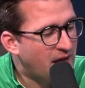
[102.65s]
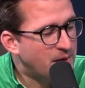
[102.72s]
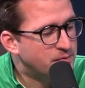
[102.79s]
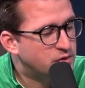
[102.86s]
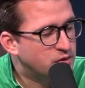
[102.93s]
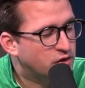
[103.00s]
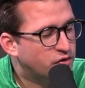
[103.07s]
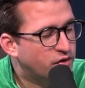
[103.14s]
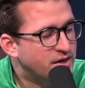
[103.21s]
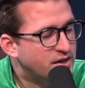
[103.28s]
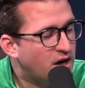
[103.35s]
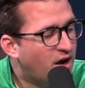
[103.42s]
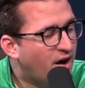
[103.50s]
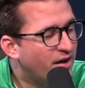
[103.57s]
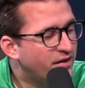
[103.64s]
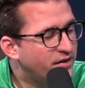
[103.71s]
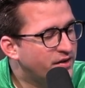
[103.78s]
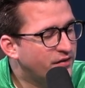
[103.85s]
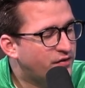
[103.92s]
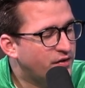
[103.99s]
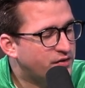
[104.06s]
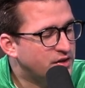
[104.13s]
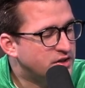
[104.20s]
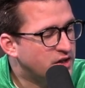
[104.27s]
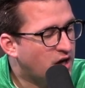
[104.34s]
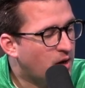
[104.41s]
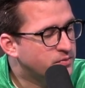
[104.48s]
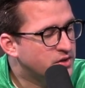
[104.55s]
aims to create 150
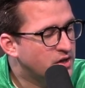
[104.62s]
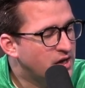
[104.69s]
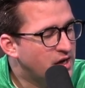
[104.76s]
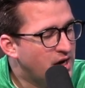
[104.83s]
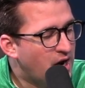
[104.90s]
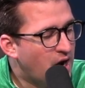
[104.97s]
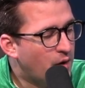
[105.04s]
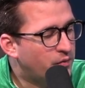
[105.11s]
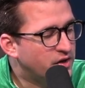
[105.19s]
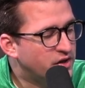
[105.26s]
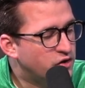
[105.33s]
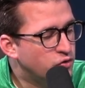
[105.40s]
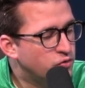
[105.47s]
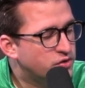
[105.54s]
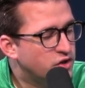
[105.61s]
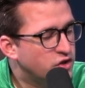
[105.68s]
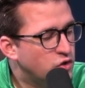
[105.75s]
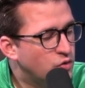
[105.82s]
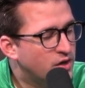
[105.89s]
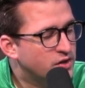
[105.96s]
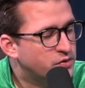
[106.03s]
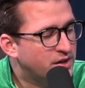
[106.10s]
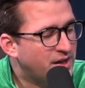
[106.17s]
jobs and reduce U.S.